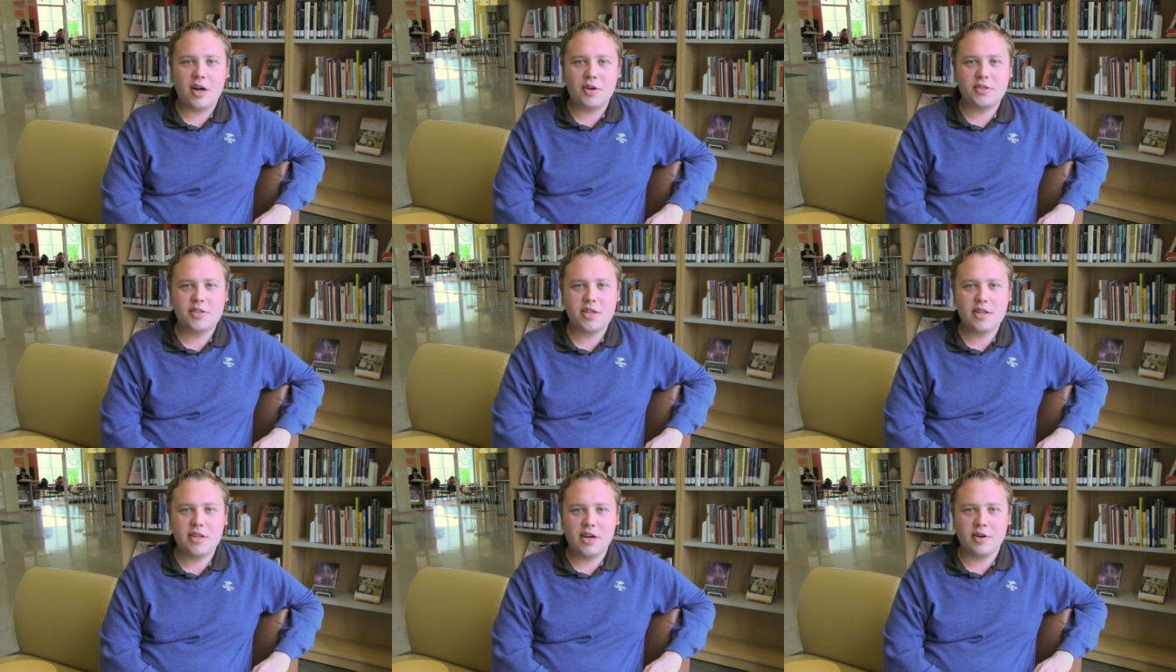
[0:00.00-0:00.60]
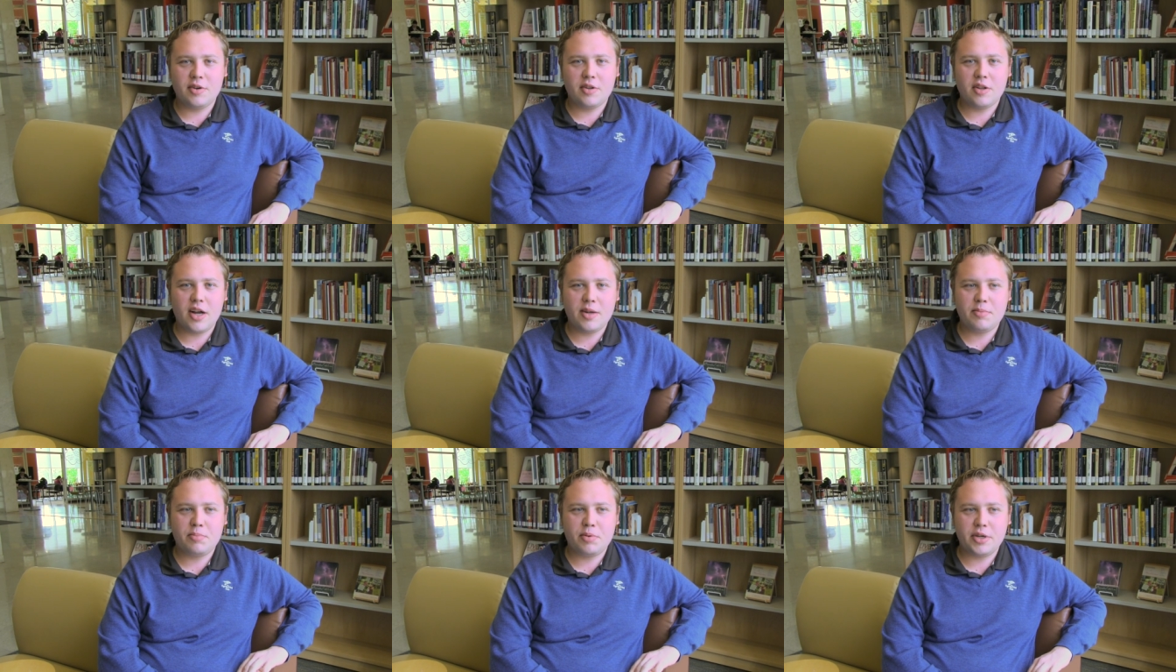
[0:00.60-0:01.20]
I would say that I
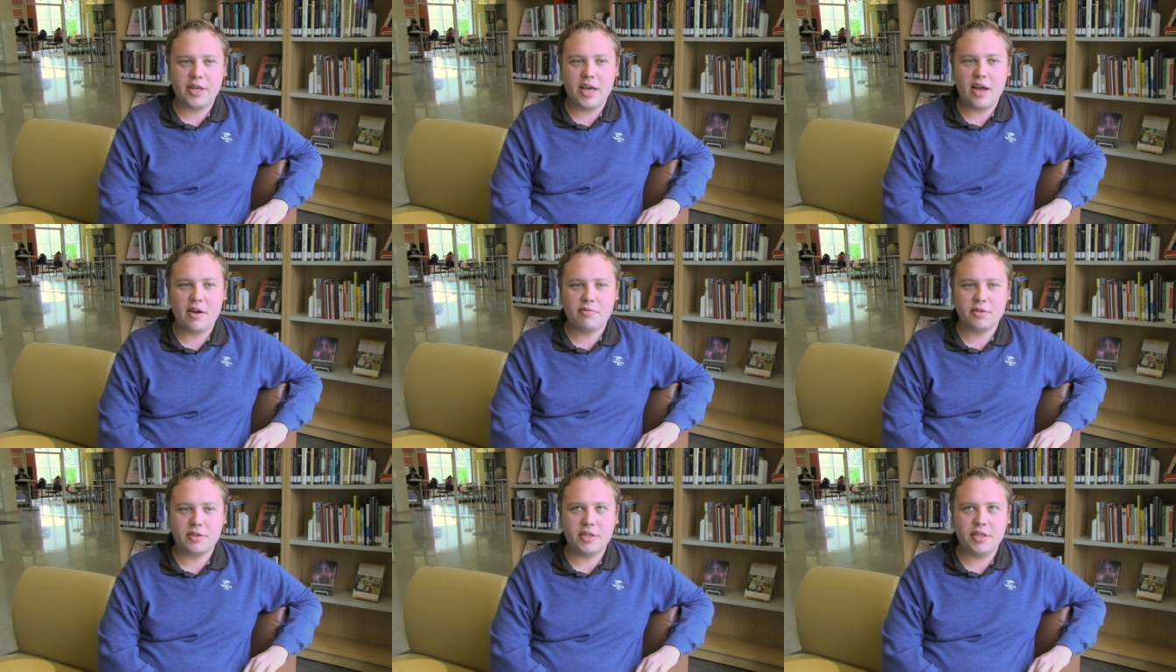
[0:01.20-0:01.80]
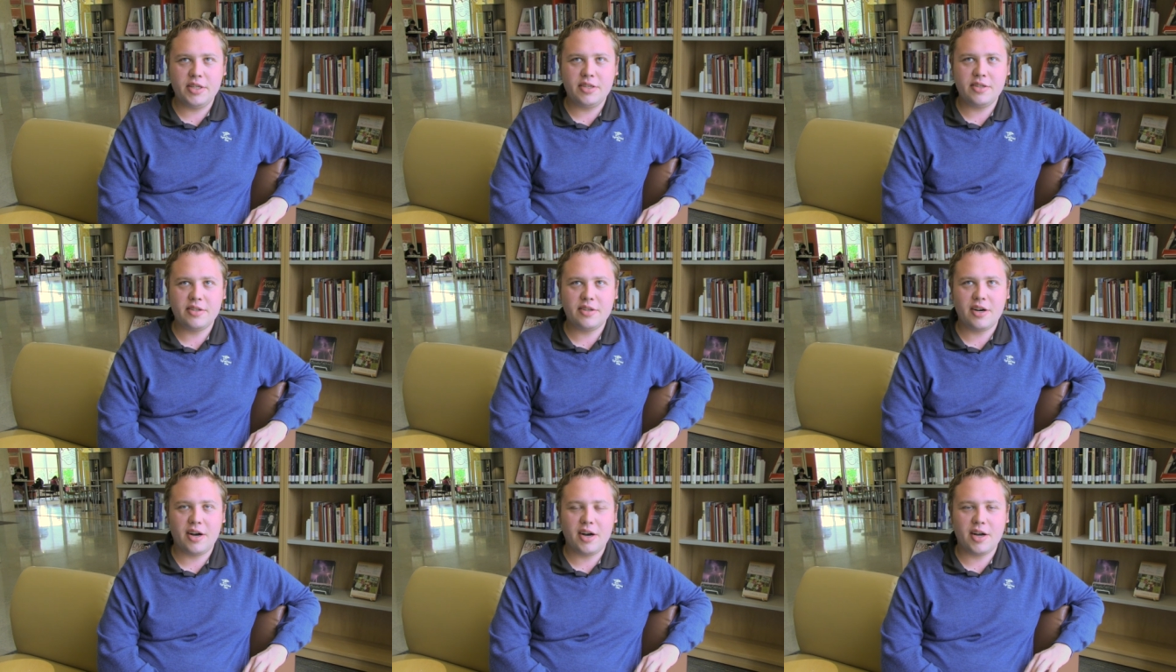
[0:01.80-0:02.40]
relied pretty heavily
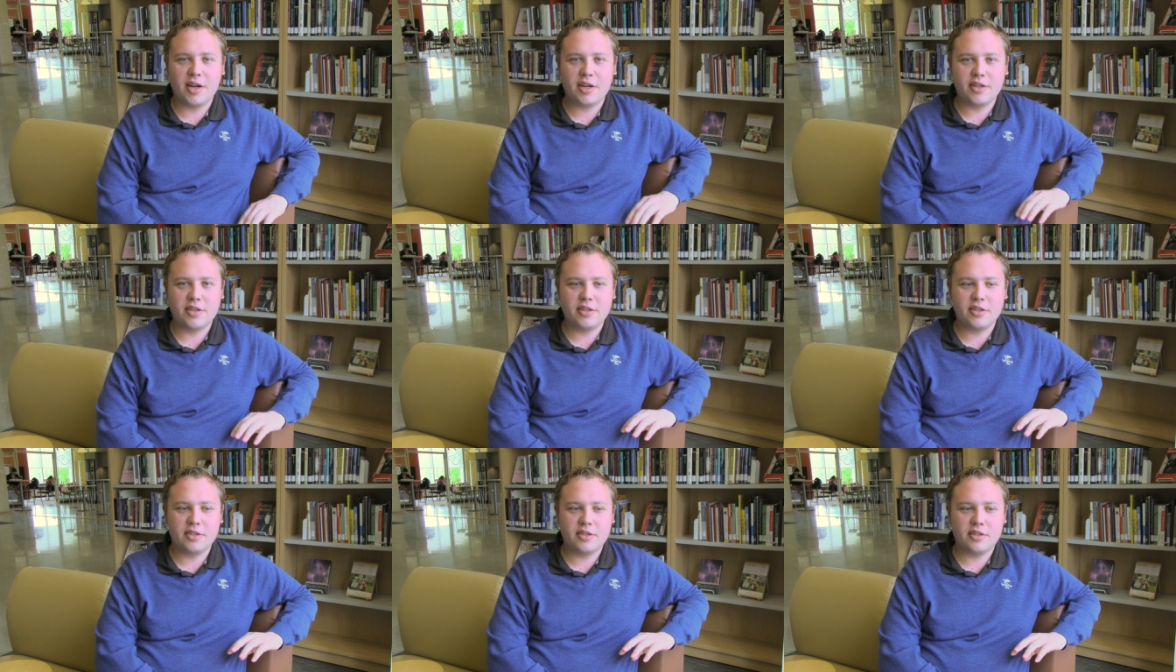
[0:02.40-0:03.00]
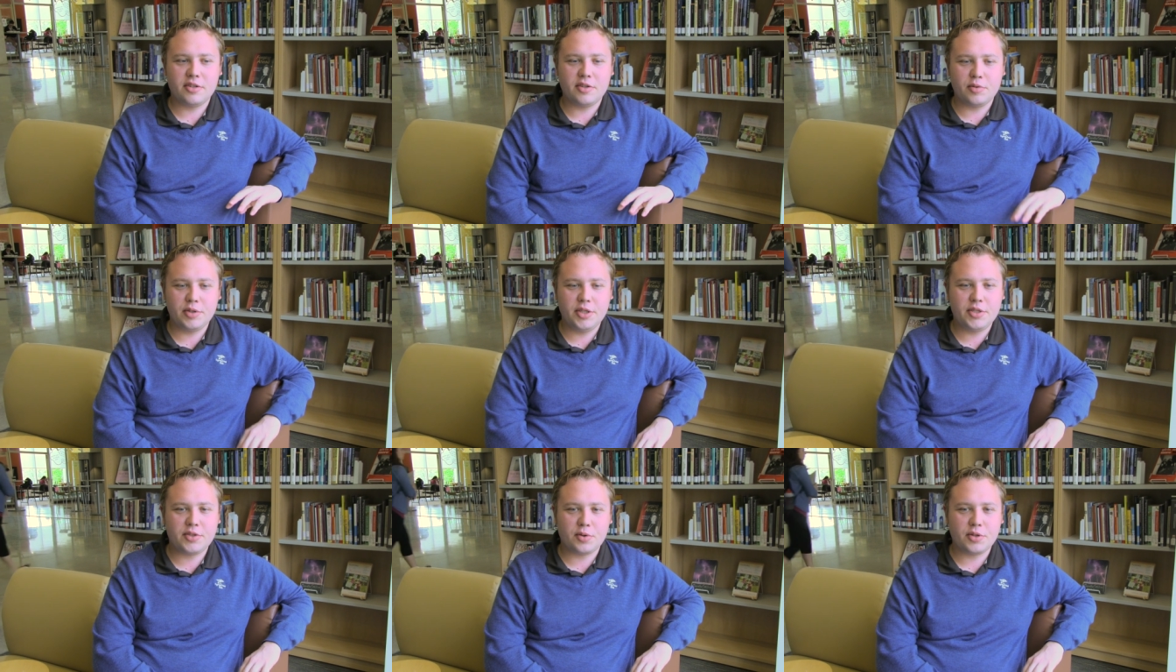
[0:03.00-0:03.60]
on the
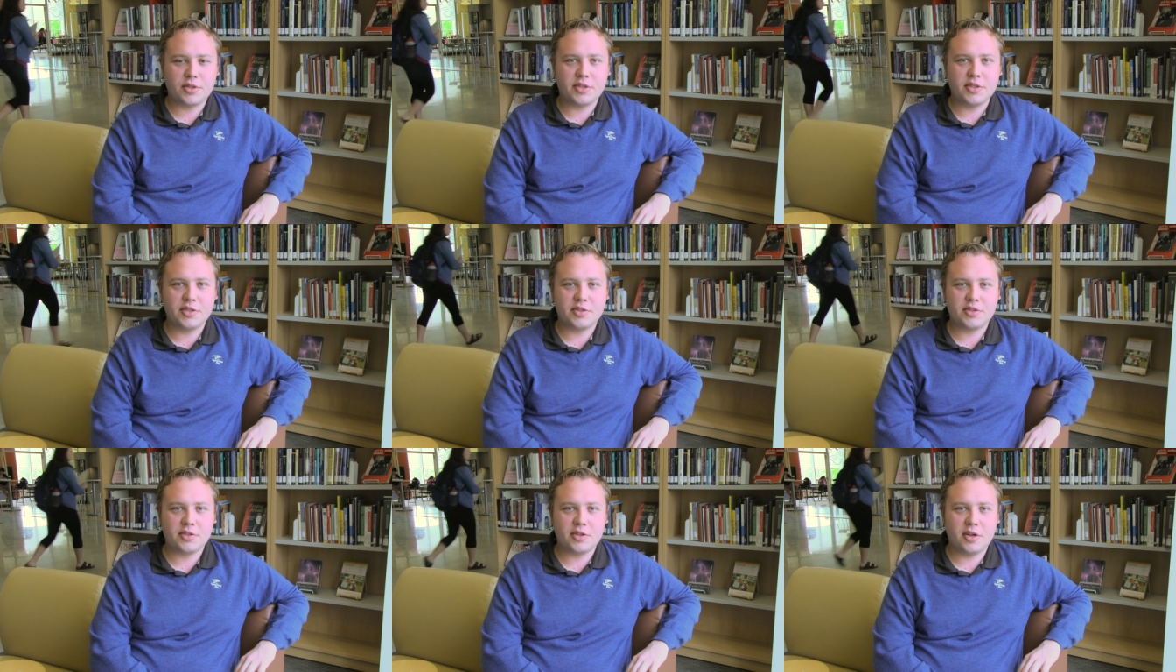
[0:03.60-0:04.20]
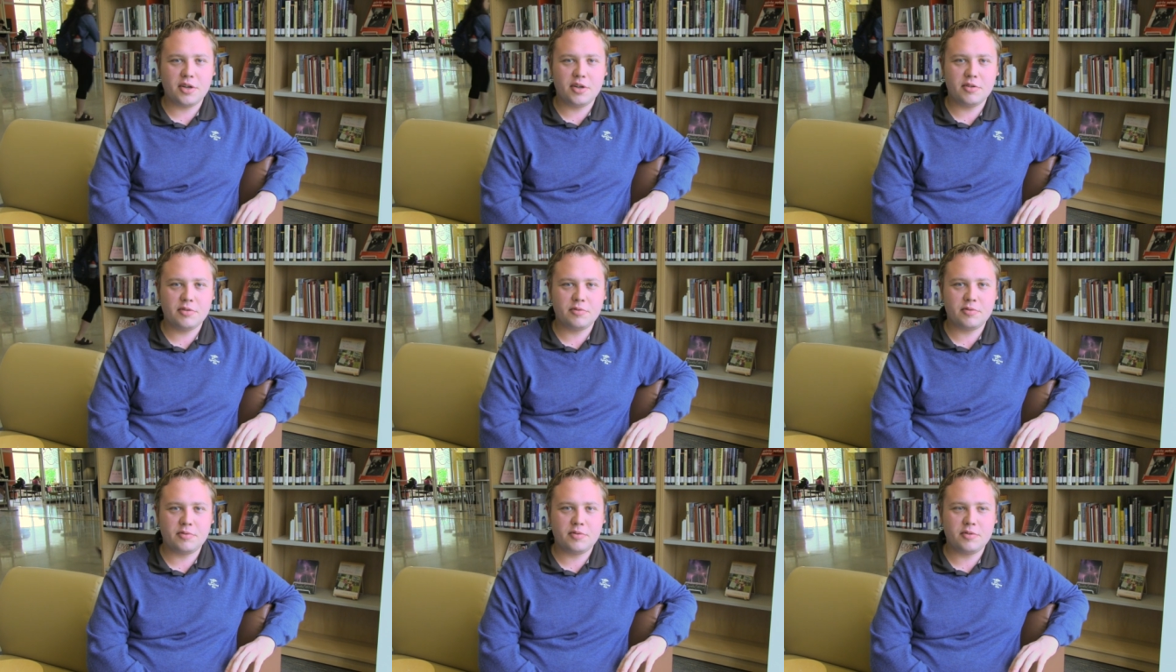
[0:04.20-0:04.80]
resources
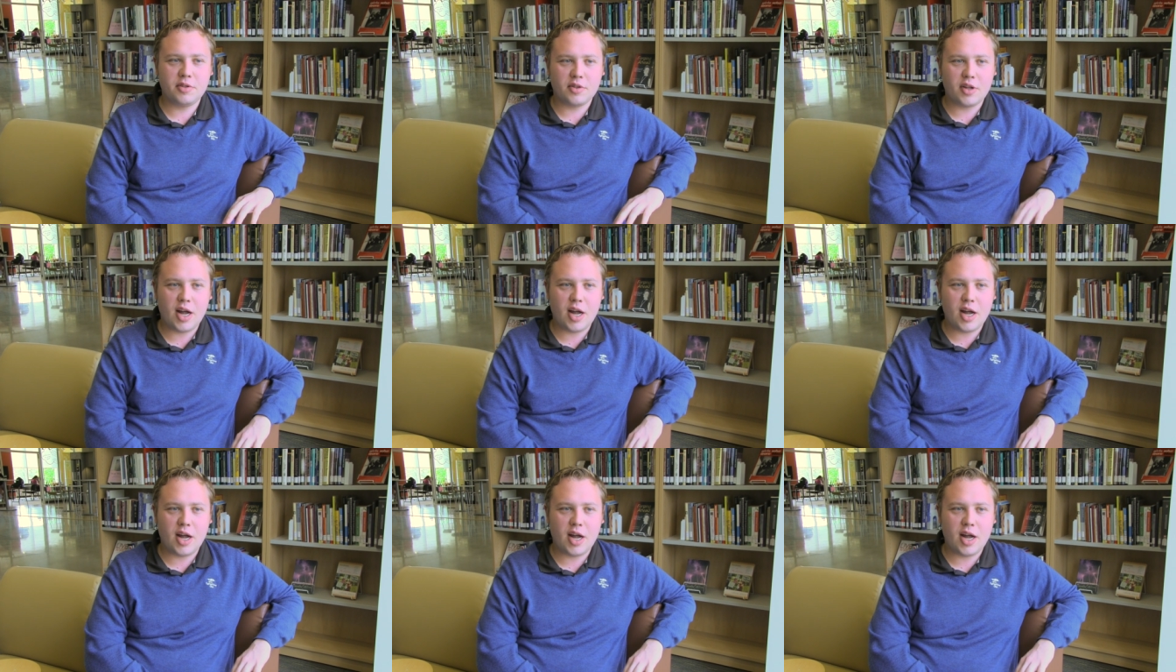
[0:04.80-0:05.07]
of the